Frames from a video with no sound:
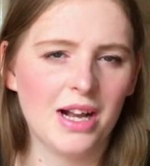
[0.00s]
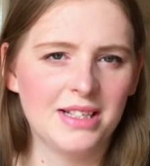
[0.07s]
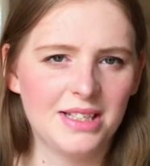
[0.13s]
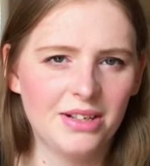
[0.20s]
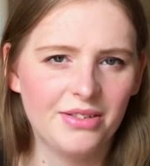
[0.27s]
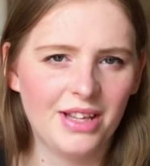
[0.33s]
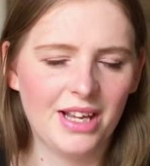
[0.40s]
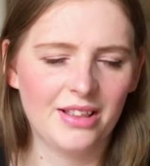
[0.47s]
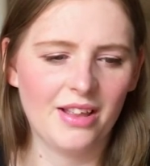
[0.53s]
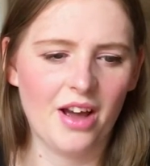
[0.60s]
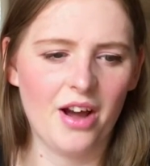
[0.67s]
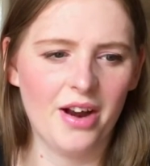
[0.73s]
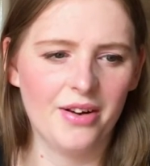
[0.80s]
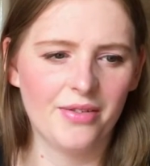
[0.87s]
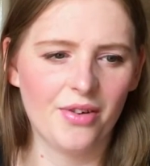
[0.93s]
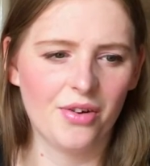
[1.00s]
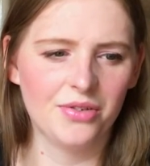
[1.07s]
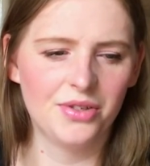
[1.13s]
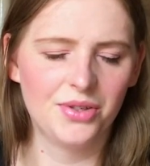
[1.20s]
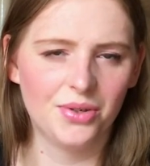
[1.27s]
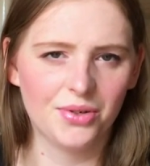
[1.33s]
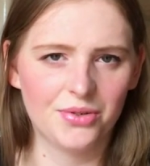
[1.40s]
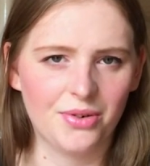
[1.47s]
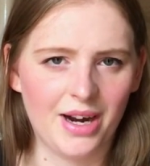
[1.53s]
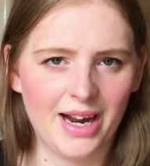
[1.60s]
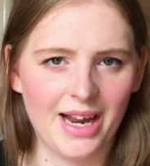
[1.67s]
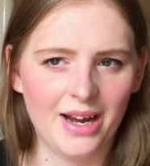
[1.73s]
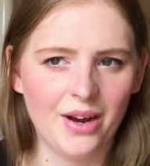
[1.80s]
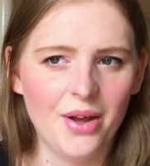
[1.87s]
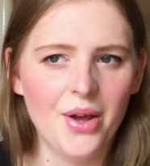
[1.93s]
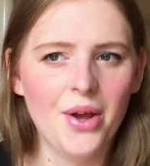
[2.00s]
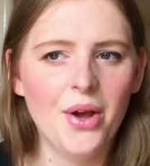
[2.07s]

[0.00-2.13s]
I still think that I'd have got sucked right in.